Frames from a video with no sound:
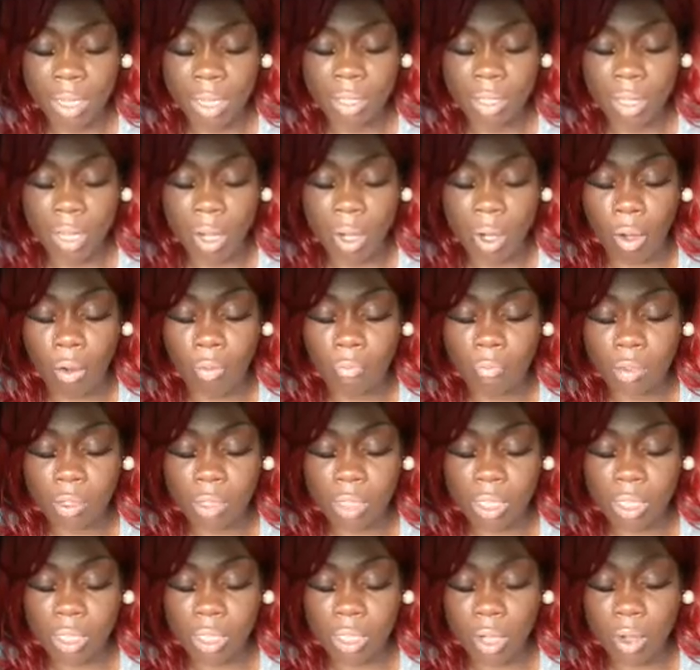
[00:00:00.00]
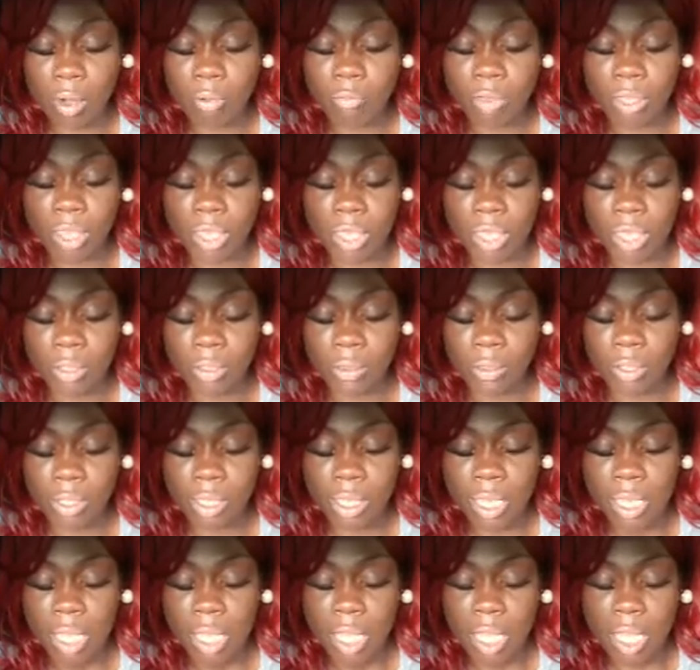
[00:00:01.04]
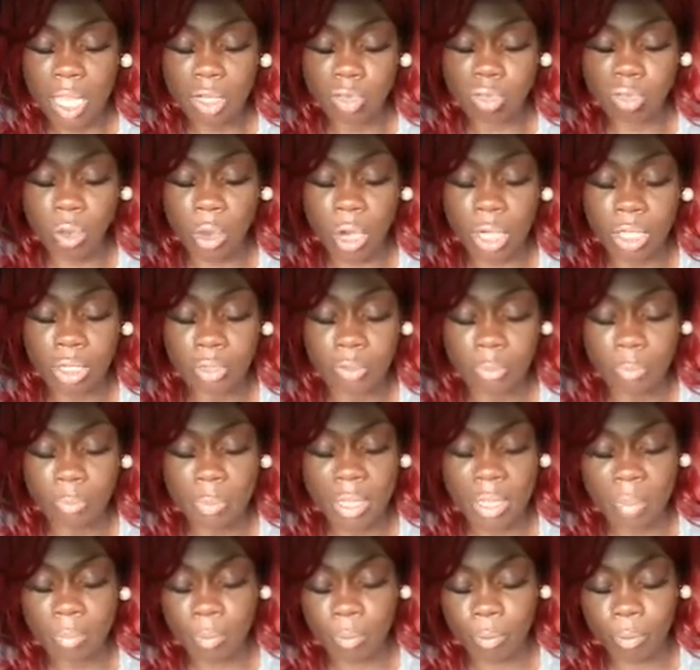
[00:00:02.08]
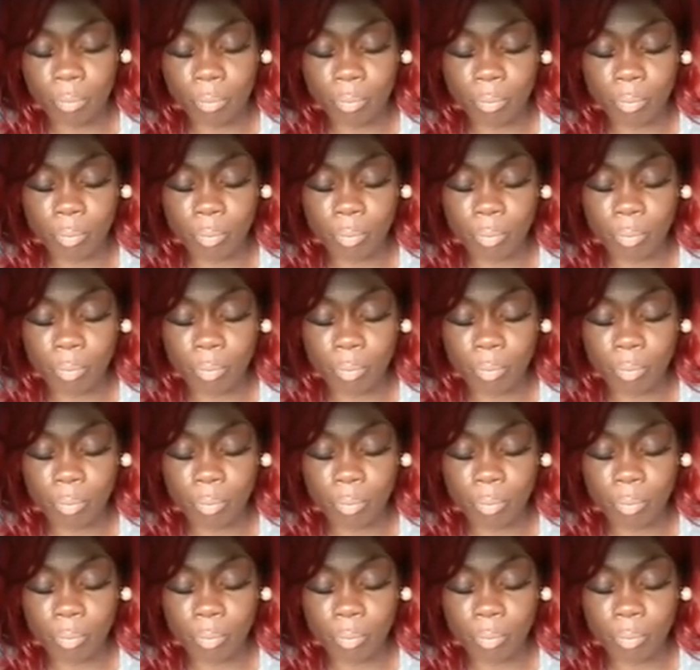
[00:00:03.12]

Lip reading: and the overseers in charge of the people.